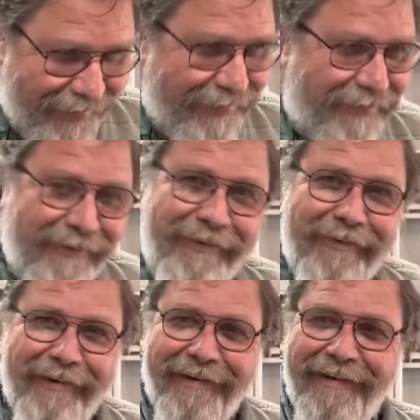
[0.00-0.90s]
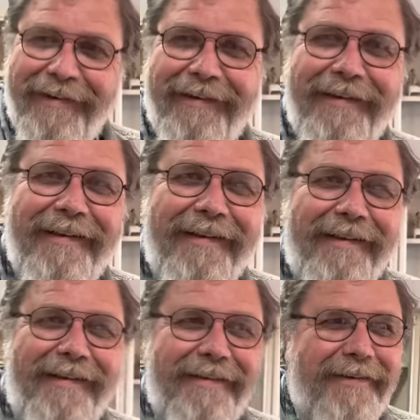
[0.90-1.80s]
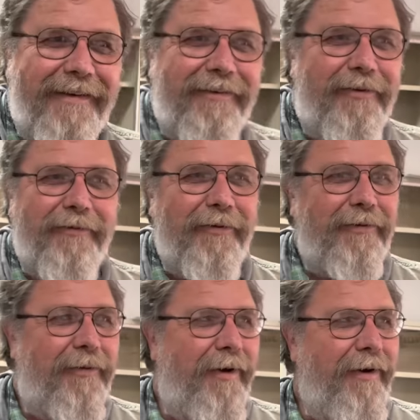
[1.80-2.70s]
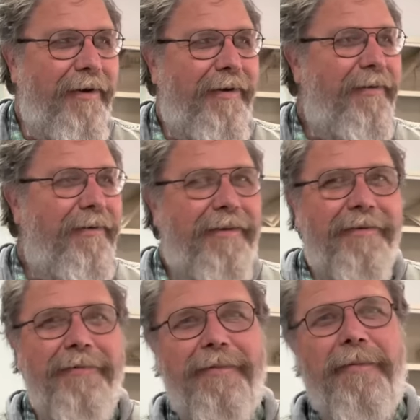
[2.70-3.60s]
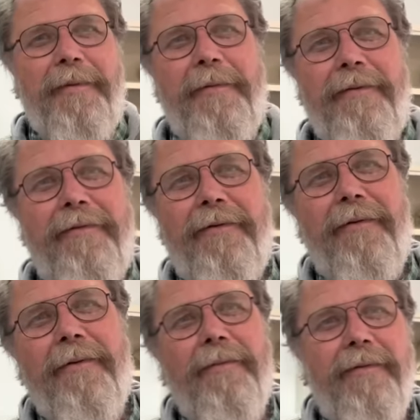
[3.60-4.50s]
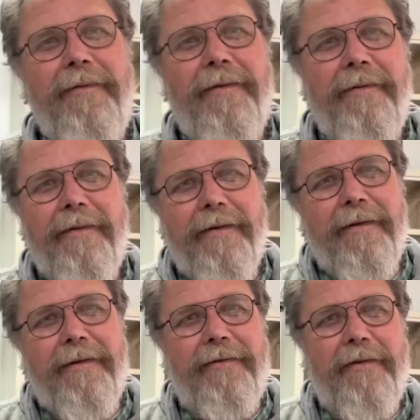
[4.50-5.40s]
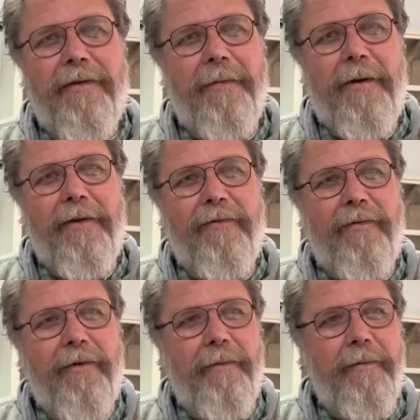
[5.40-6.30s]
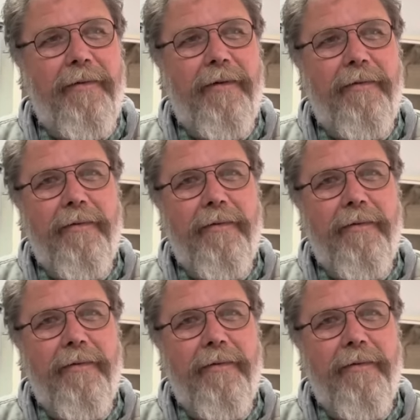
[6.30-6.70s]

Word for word: does too. Oh, that's awesome. you know, like two foot square. You know, like some people have in their oh. homes. He's got just follow the water for him. So